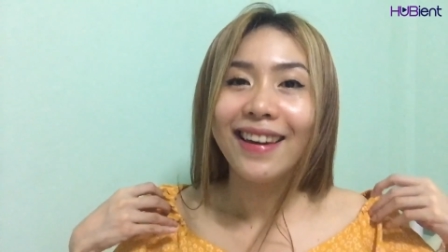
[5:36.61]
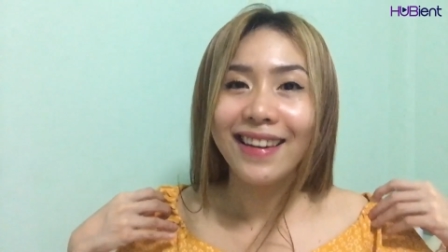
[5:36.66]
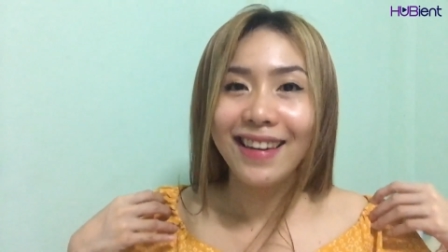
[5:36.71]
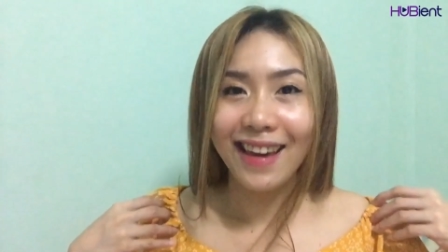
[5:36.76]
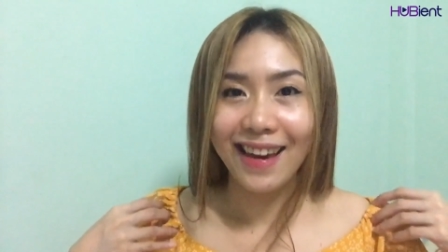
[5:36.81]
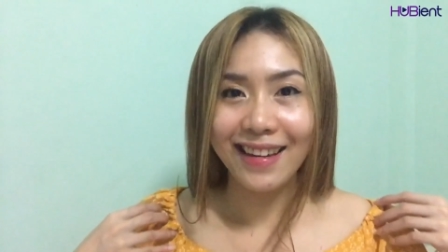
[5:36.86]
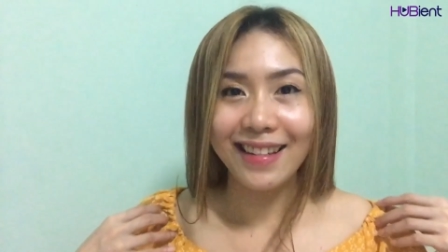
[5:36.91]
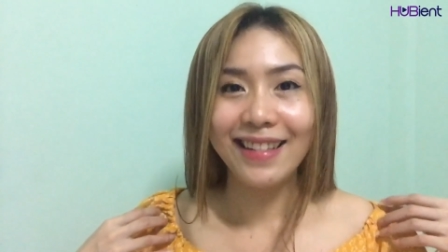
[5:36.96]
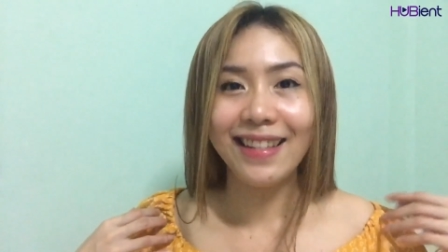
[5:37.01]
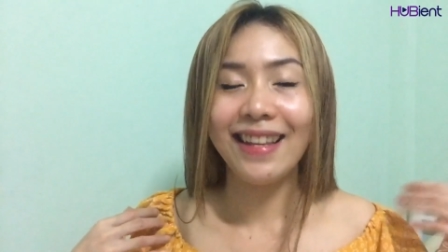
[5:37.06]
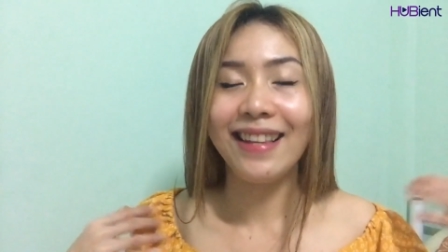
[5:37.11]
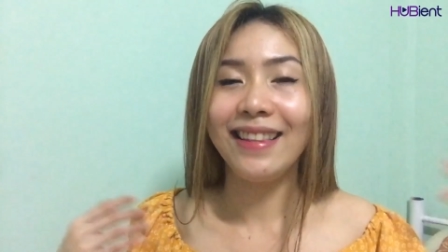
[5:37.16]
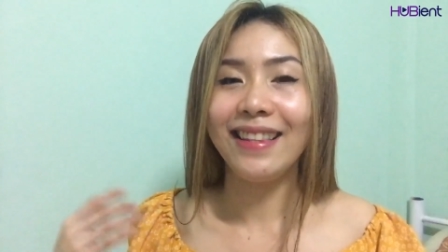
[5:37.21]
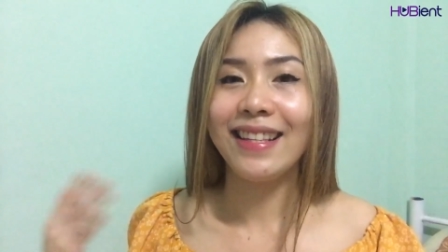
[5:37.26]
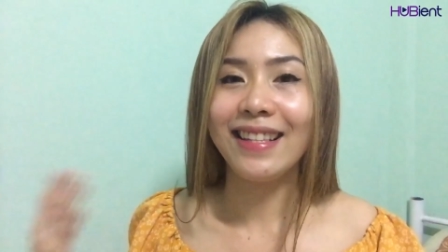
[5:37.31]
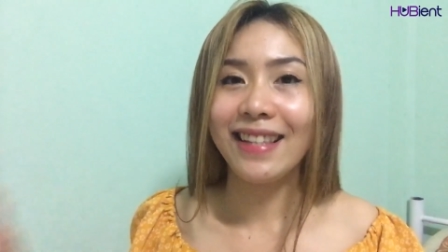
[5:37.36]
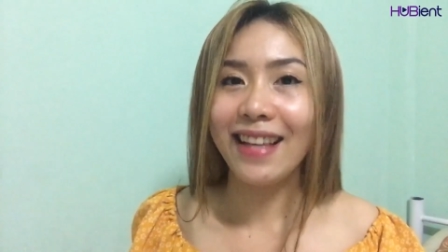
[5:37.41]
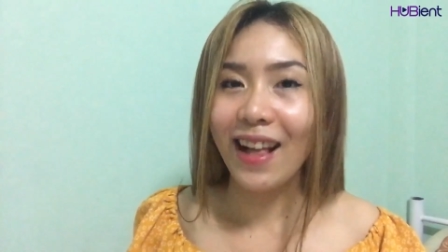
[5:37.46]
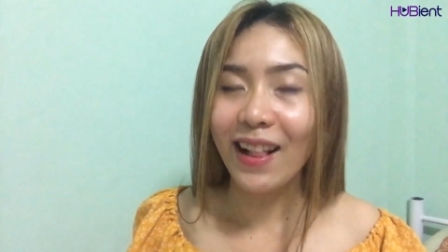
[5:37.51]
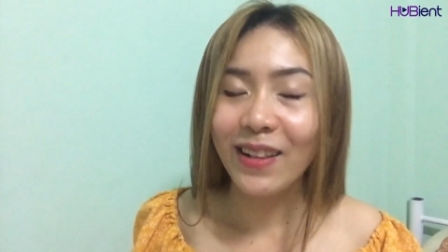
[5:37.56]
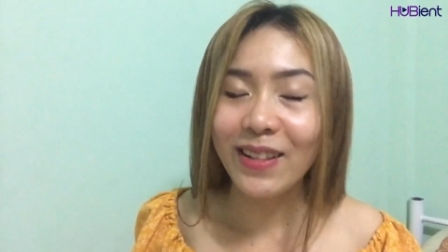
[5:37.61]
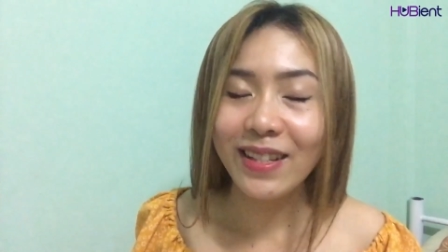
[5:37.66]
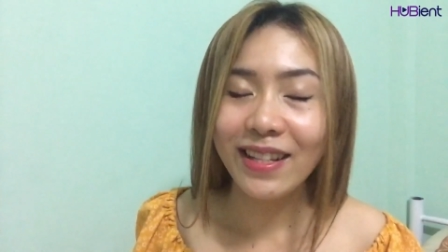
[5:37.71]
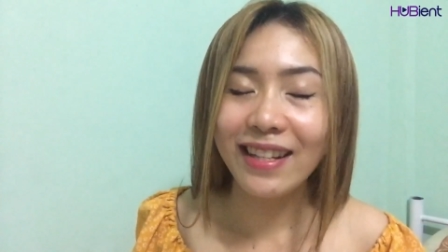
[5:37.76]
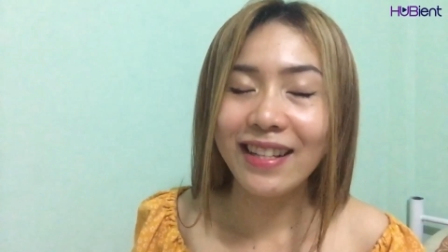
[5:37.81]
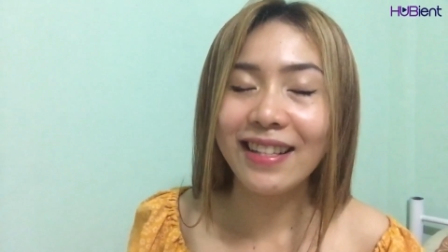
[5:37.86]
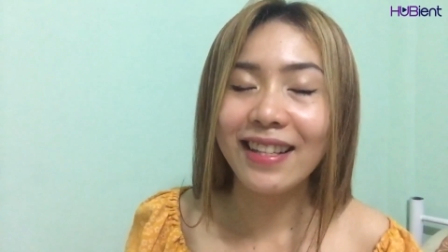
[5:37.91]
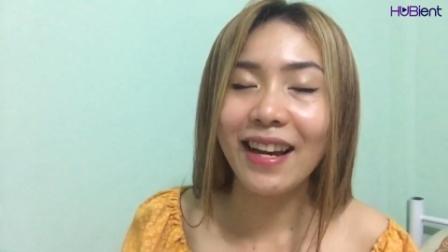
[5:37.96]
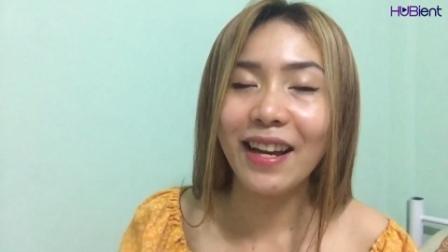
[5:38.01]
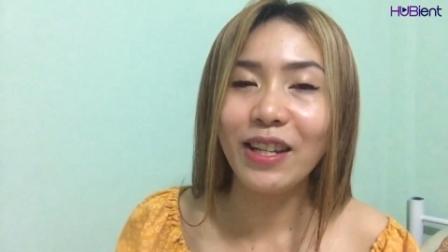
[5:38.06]
Yes, and the cells
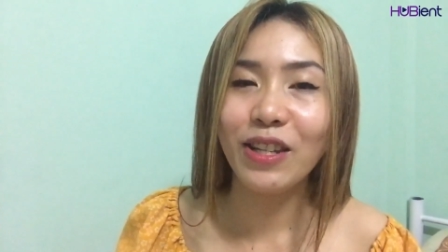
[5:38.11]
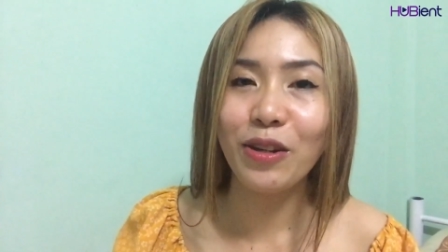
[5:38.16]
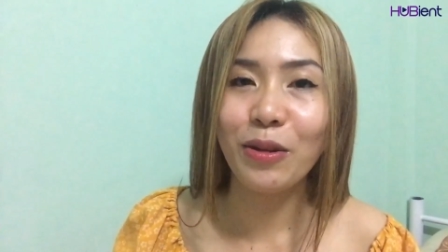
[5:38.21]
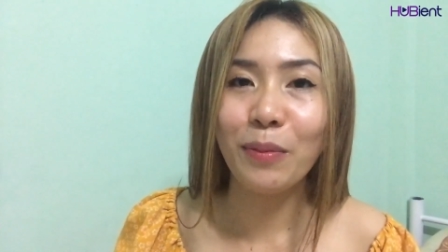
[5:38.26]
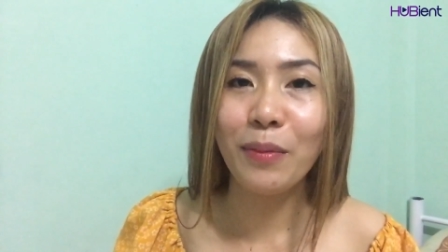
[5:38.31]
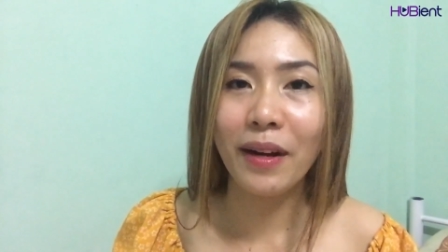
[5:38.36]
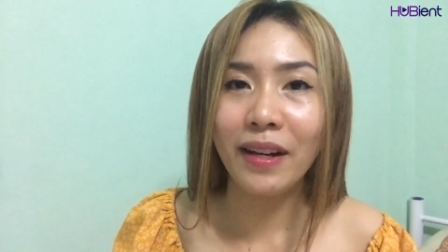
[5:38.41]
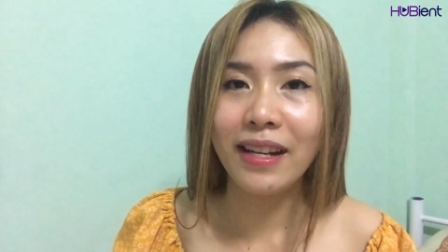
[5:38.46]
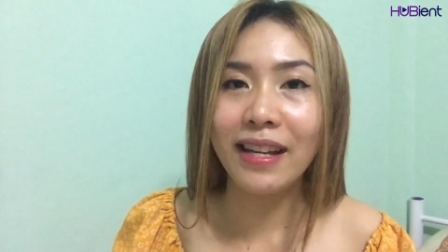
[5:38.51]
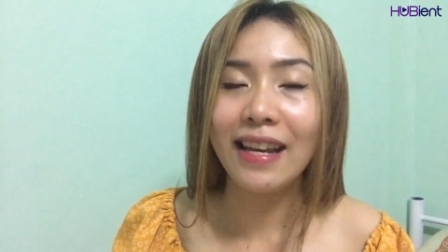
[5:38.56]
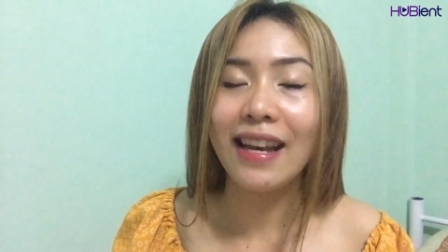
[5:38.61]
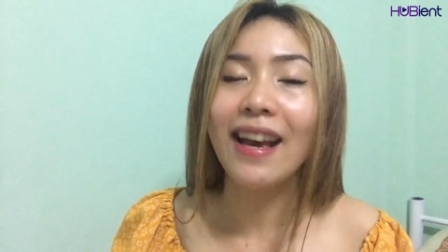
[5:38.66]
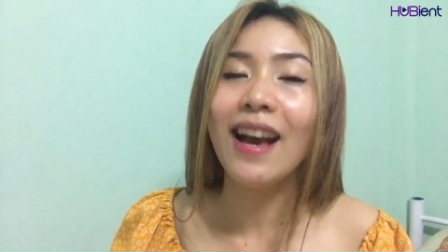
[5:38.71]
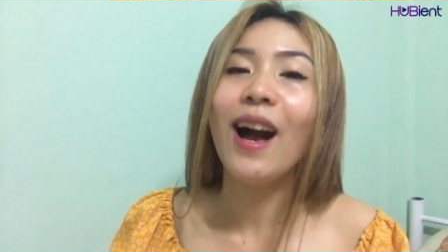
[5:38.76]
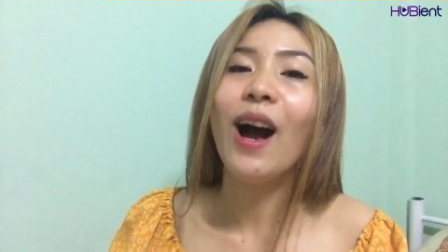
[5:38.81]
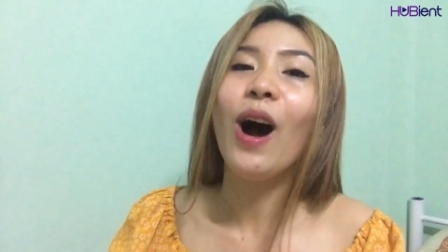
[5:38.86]
inside your body.